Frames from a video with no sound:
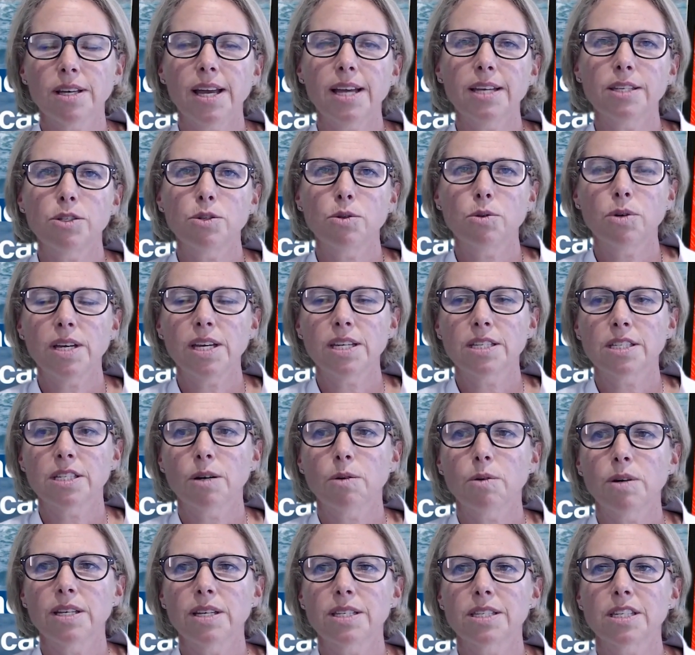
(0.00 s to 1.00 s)
as your
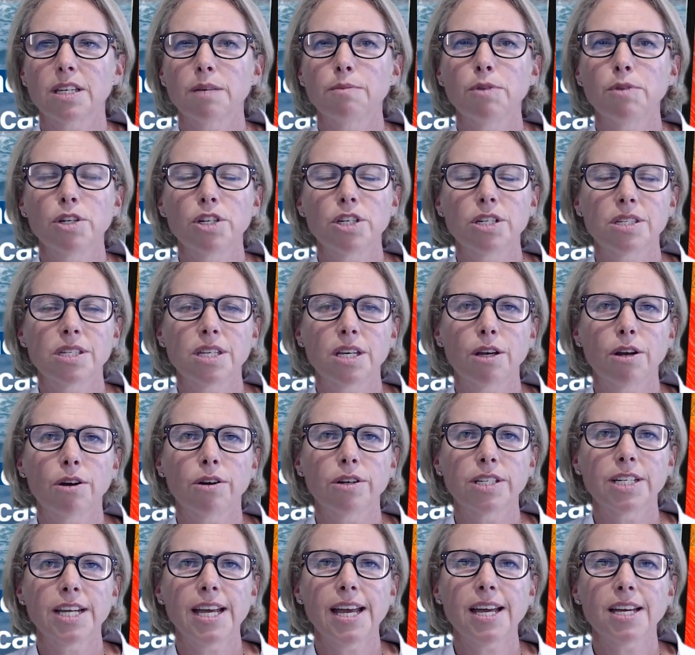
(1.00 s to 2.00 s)
SOS emergency
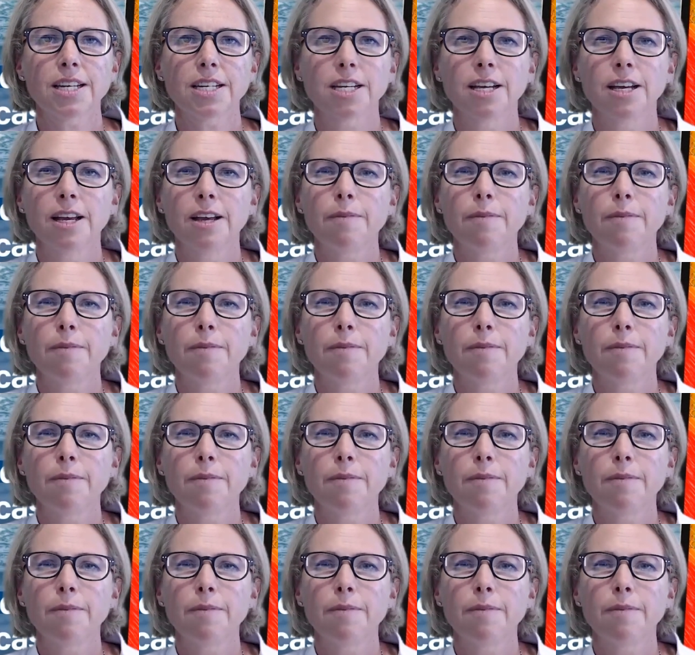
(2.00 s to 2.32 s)
contact,